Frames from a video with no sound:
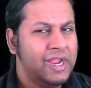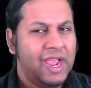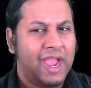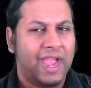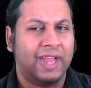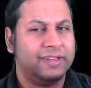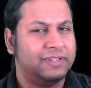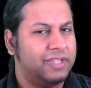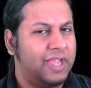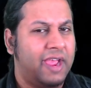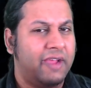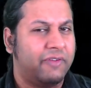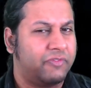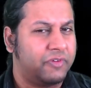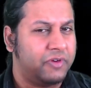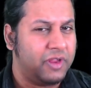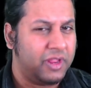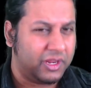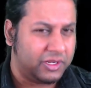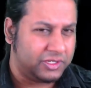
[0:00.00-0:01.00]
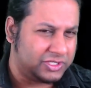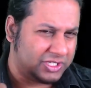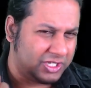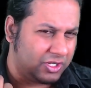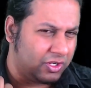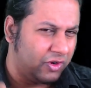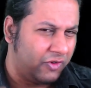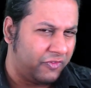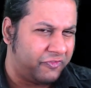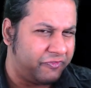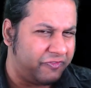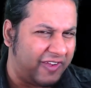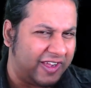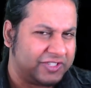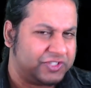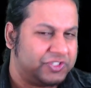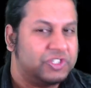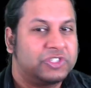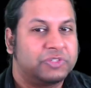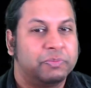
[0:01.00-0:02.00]
and every single
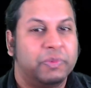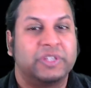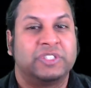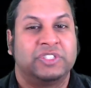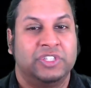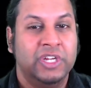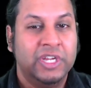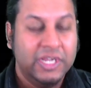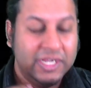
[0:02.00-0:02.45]
facet must